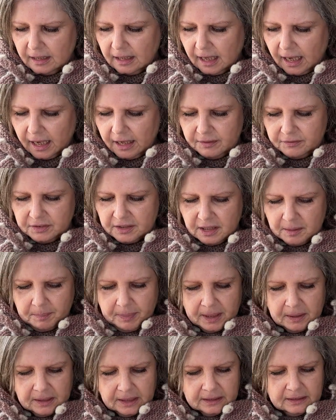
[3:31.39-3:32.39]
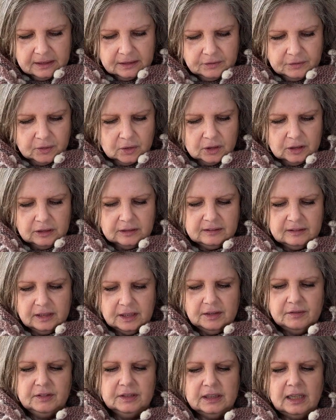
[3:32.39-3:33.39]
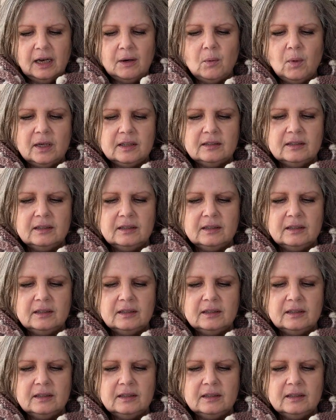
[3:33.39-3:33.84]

I've separated for the sleeve and I was